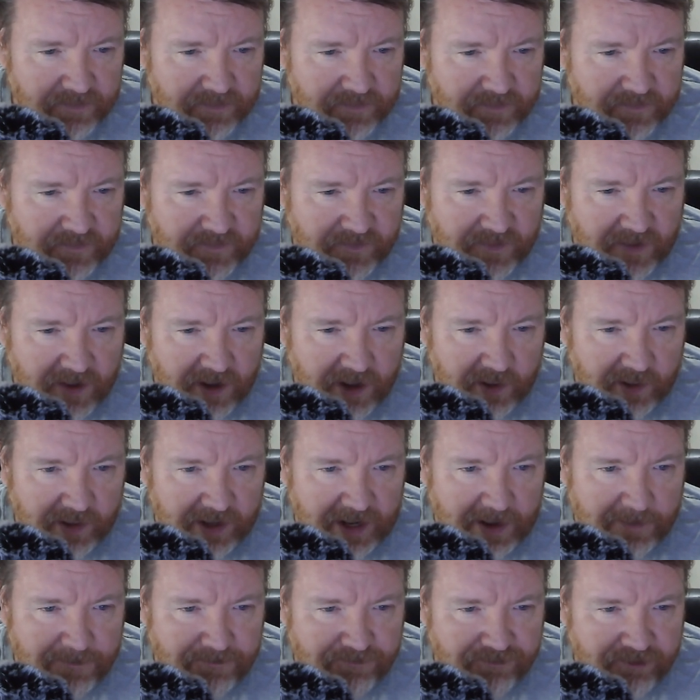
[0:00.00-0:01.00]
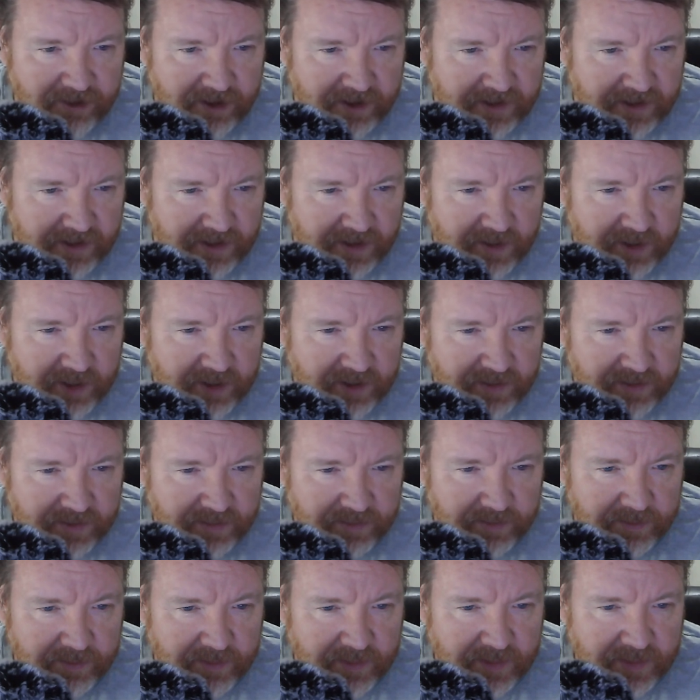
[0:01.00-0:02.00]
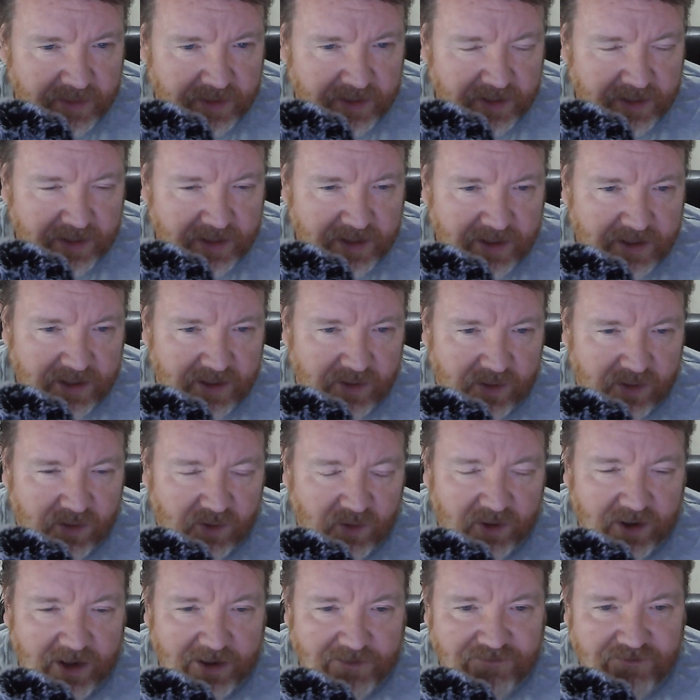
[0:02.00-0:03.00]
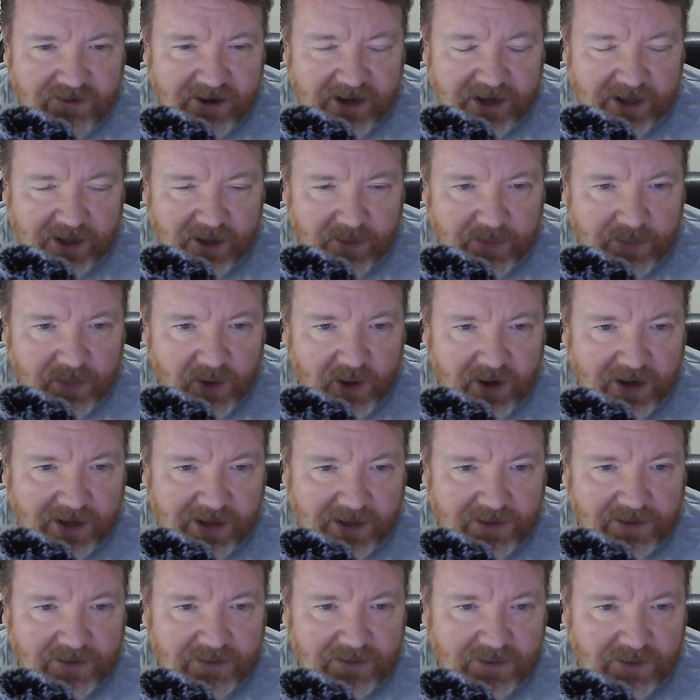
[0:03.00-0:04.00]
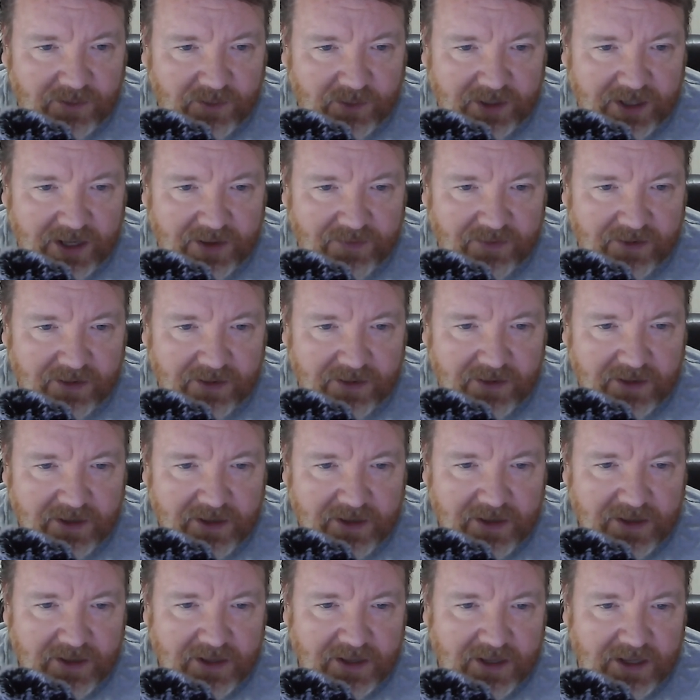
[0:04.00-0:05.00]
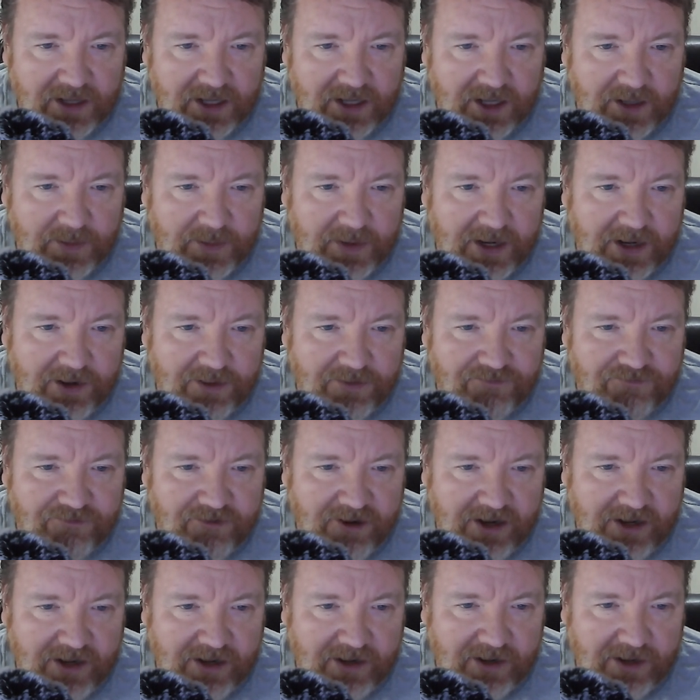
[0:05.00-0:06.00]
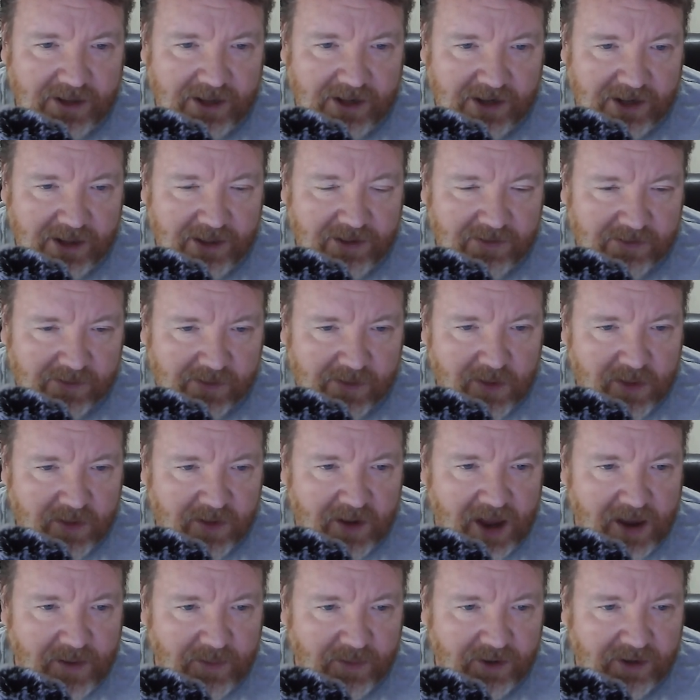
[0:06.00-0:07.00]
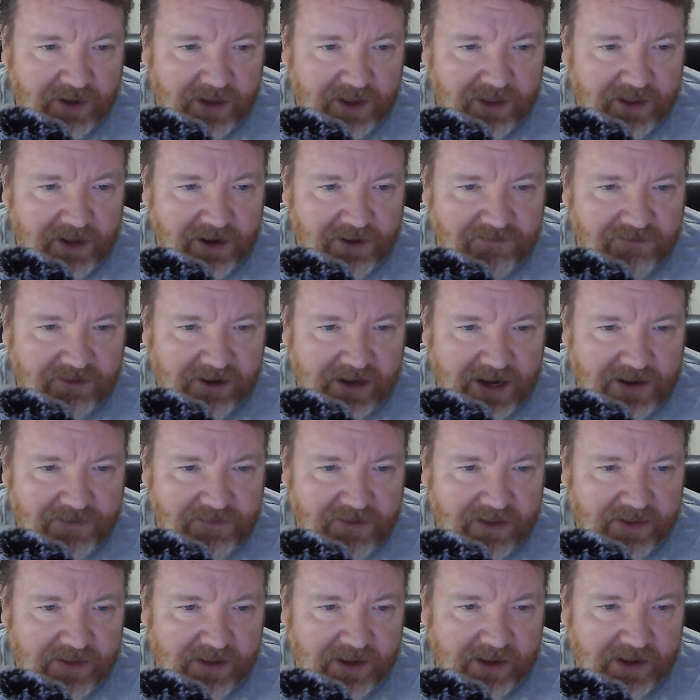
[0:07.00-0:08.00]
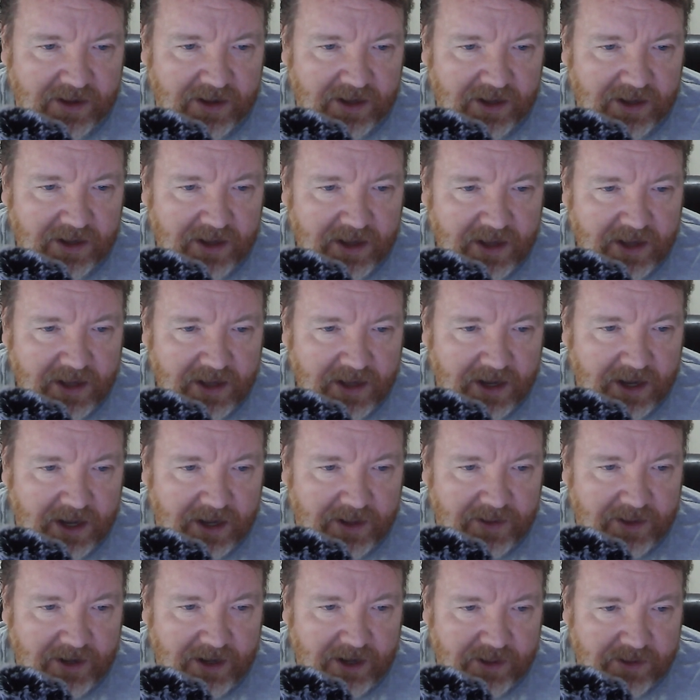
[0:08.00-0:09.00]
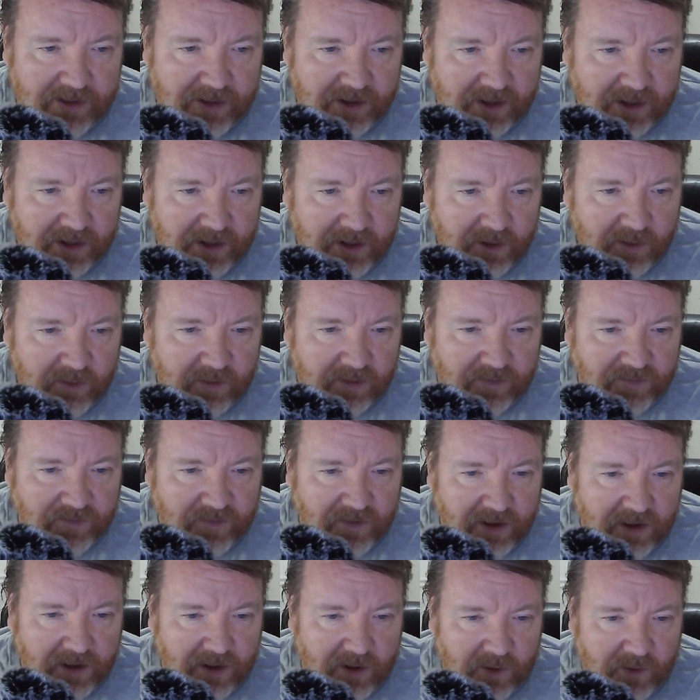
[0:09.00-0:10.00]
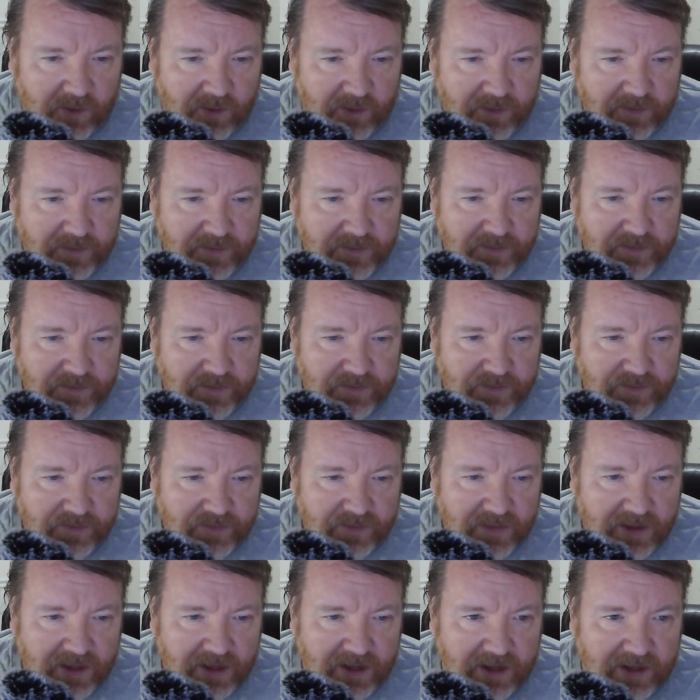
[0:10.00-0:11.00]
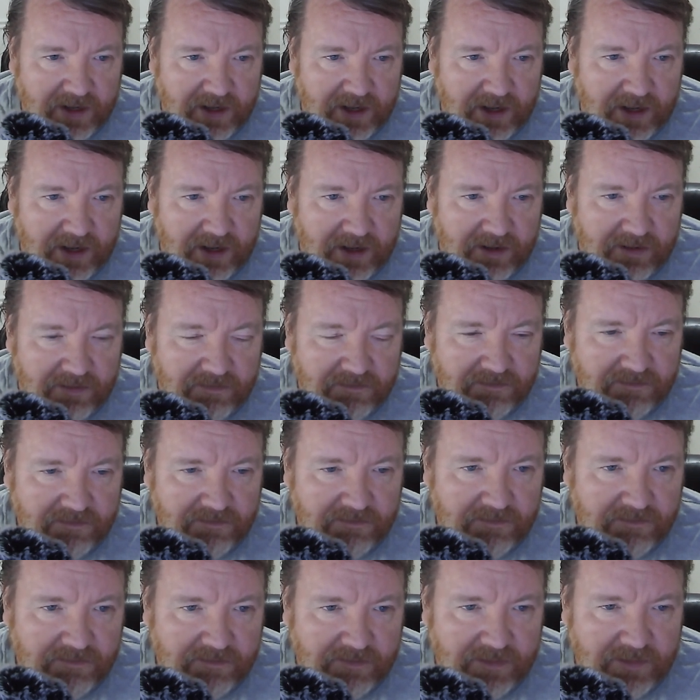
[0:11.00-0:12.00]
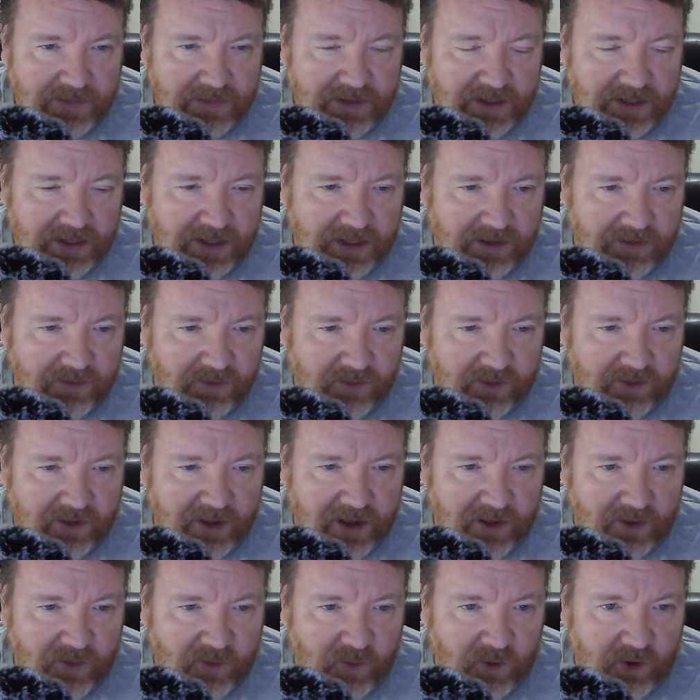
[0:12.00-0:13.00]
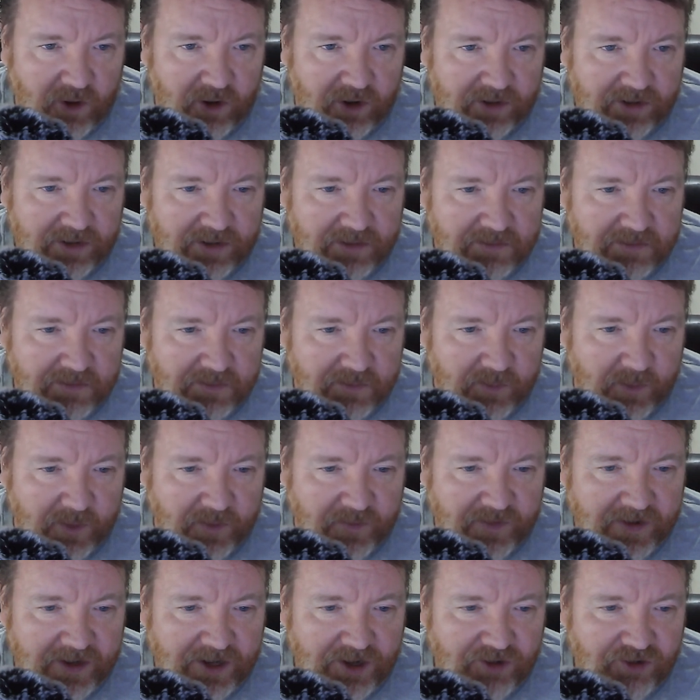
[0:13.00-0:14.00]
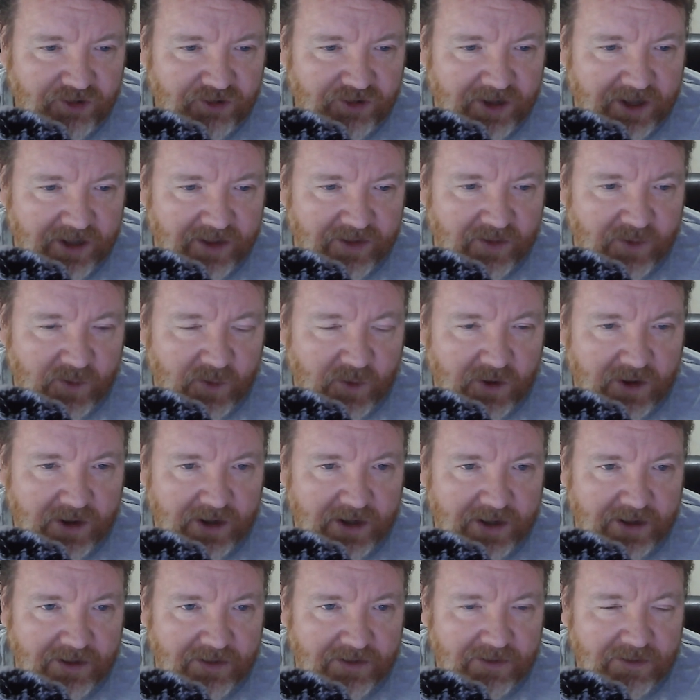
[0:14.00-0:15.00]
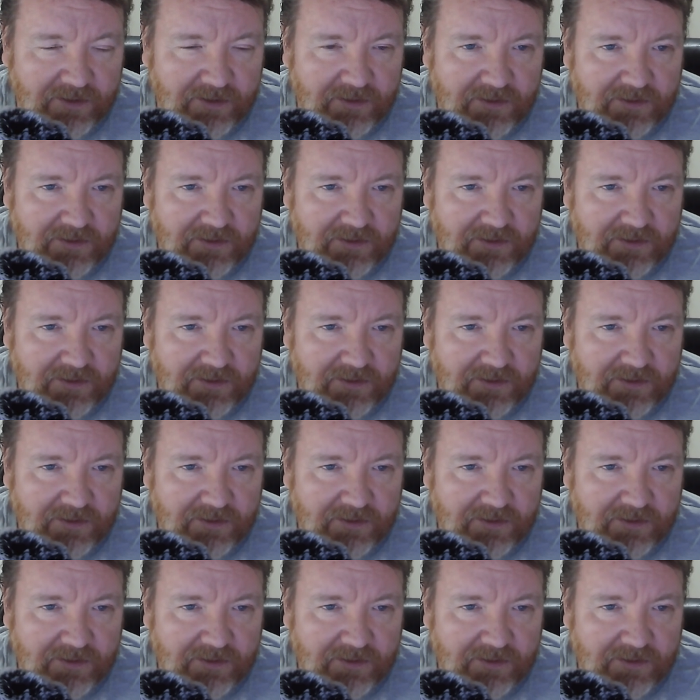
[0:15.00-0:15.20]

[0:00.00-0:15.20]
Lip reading: file and print it. So it's not like reading a byte or whatever. It's reading, in this statement, it's going to read everything, and then it's going to close the file, and then as long as that's worked, we finish. Otherwise,